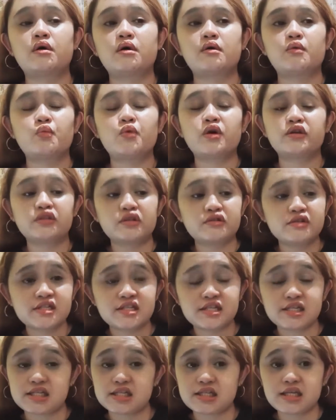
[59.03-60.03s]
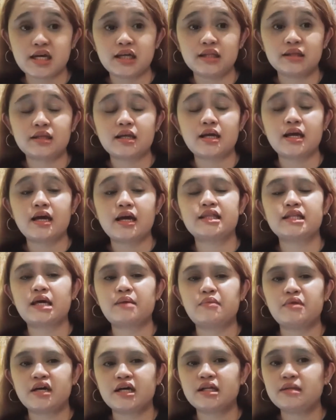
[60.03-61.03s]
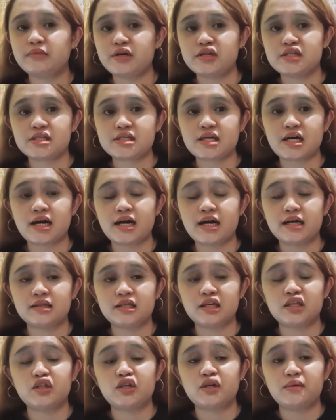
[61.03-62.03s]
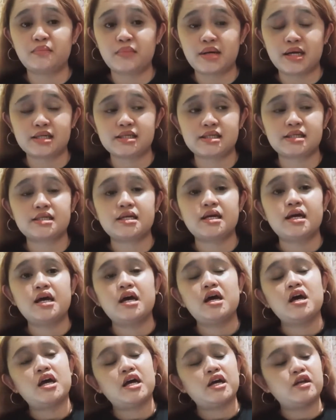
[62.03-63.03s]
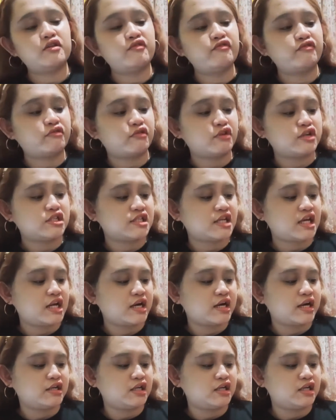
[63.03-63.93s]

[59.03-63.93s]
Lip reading: water resistant and chemical based ang ating Dermplus. And of course, nakalagay